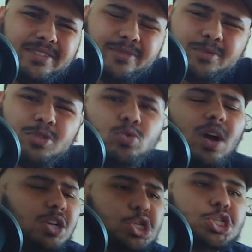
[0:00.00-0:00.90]
You can't
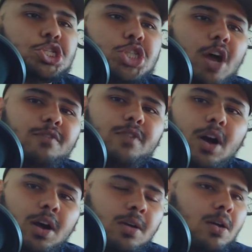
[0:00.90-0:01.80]
just
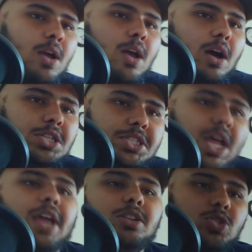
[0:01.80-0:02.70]
shove a
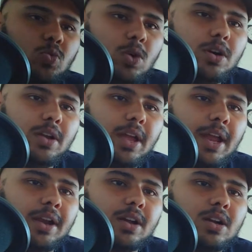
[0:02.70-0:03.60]
science word and a
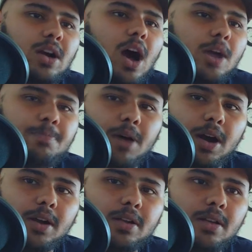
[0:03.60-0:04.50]
car
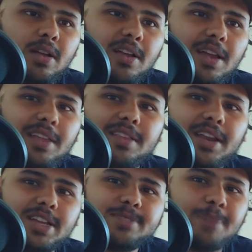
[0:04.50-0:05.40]
part and then
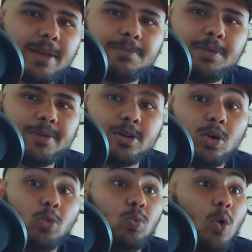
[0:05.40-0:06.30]
expect people to go,
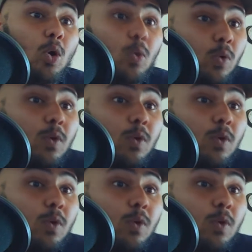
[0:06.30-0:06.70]
whoa,